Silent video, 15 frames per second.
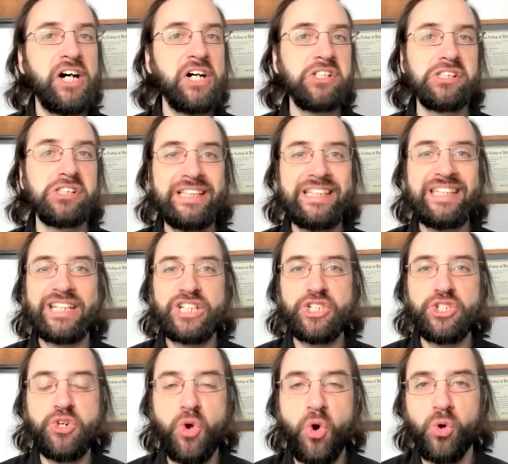utterly
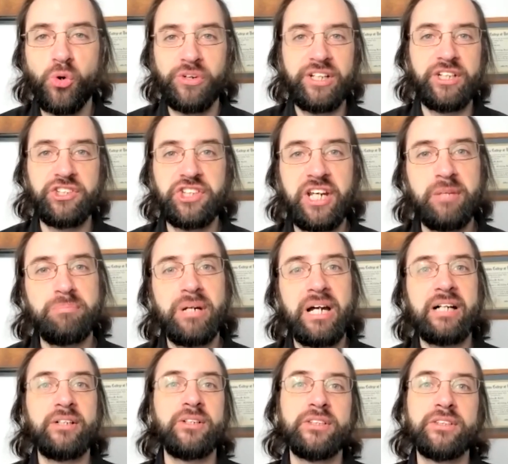ignoring Jay
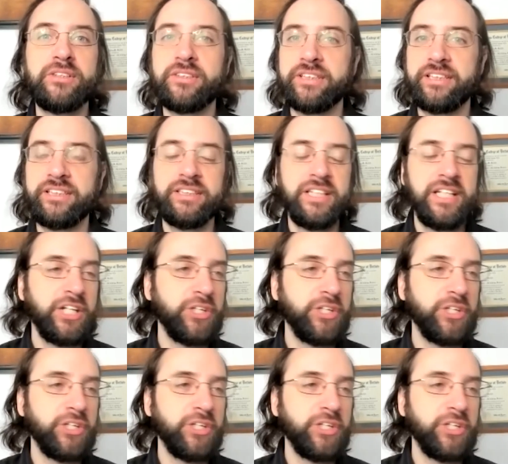Powell and